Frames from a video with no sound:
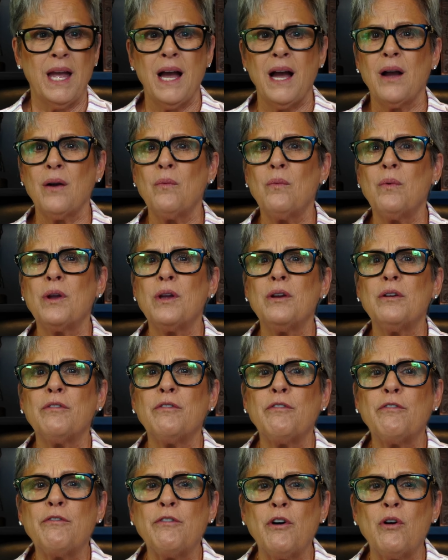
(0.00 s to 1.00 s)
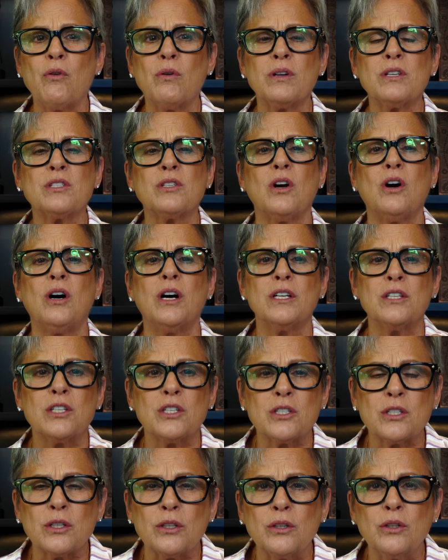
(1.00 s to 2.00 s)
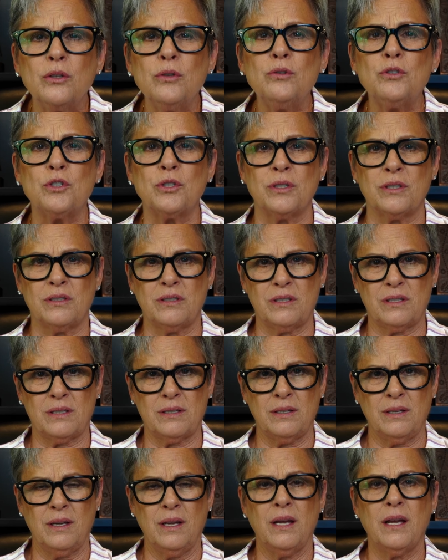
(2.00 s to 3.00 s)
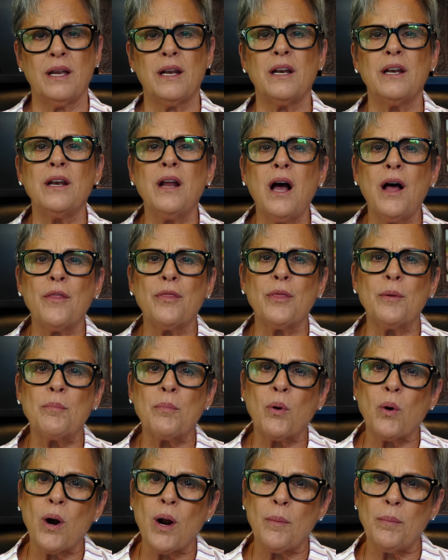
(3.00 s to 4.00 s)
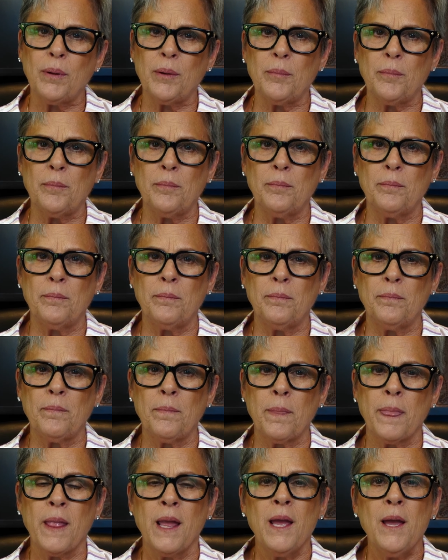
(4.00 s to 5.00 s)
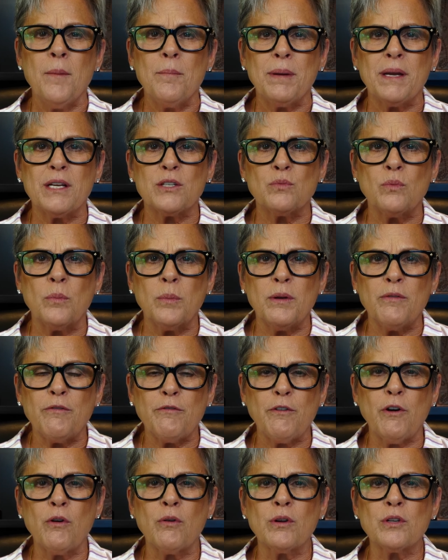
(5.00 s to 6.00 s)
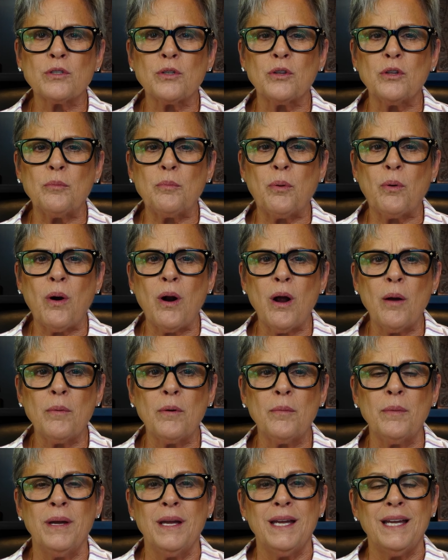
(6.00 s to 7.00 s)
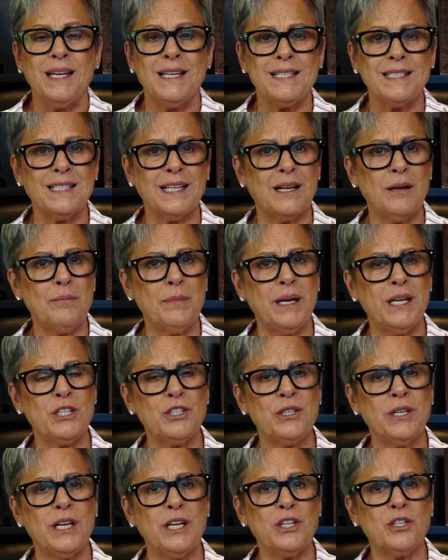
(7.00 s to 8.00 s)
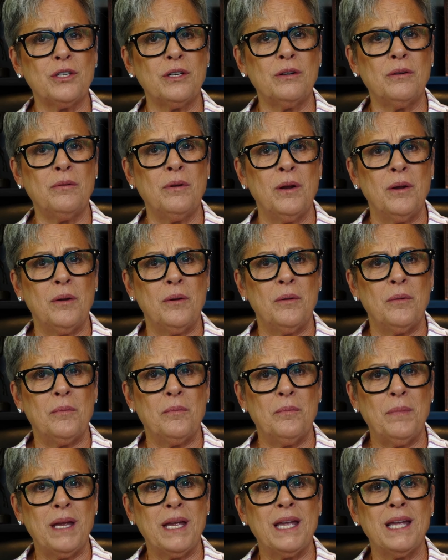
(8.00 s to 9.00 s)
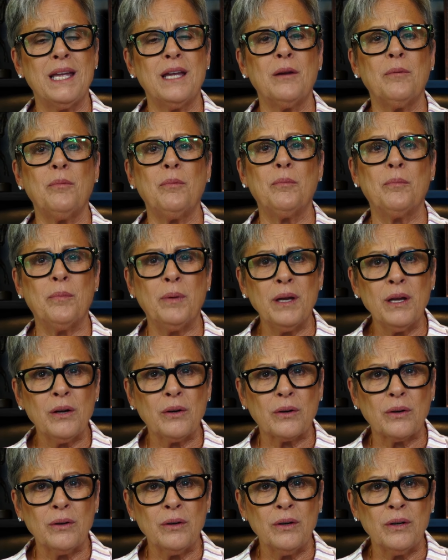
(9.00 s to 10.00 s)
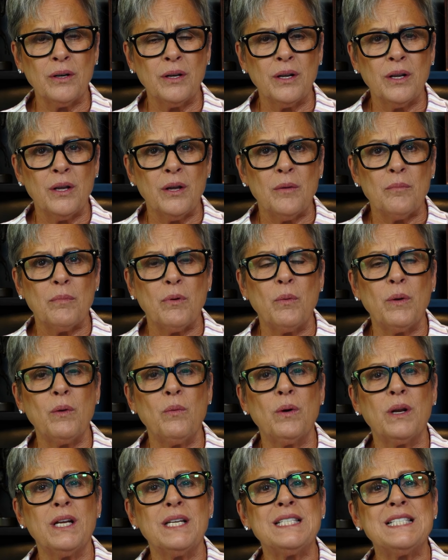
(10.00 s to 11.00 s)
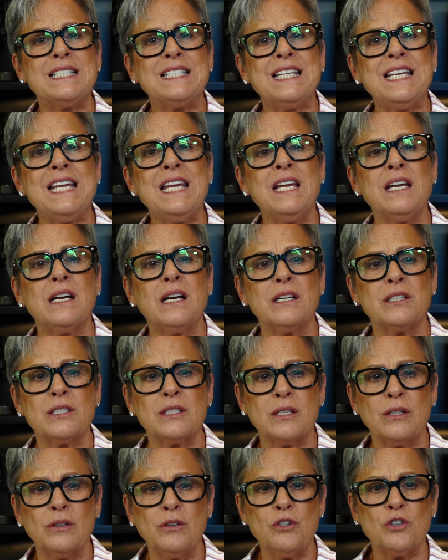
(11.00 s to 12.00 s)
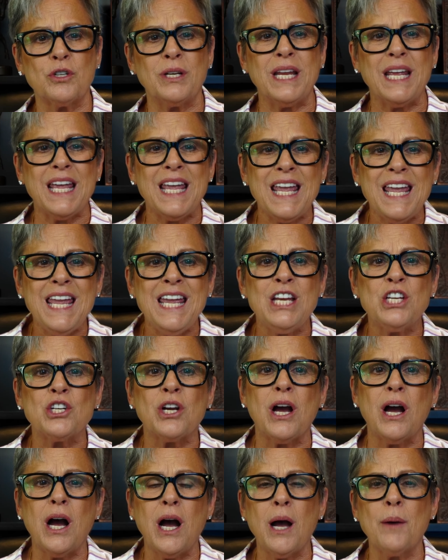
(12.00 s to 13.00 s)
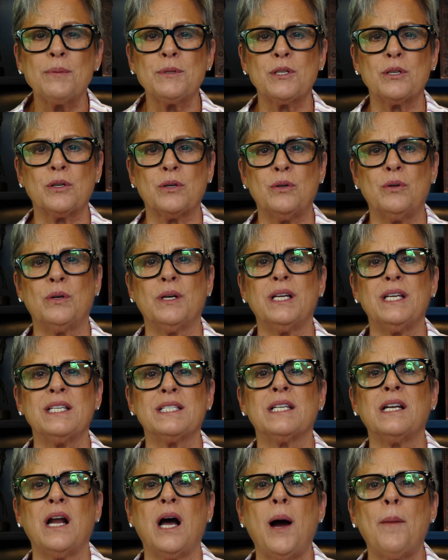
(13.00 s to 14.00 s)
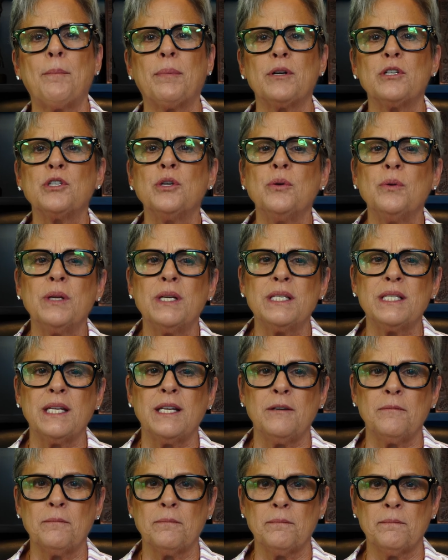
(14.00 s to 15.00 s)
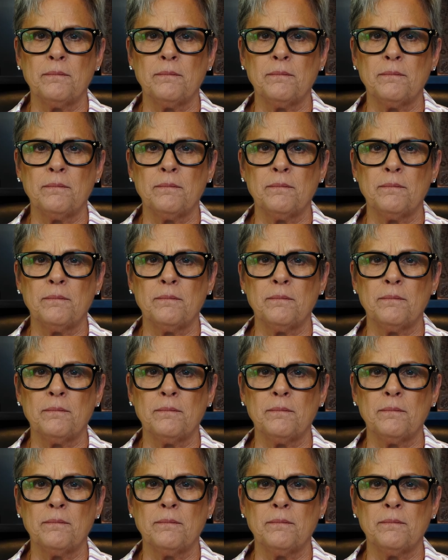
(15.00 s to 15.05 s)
I want you to focus on solutions, not the problem. Because when we focus on the problem, it's that imagination making it bigger but we want to see a solution. Each obstacle is an opportunity.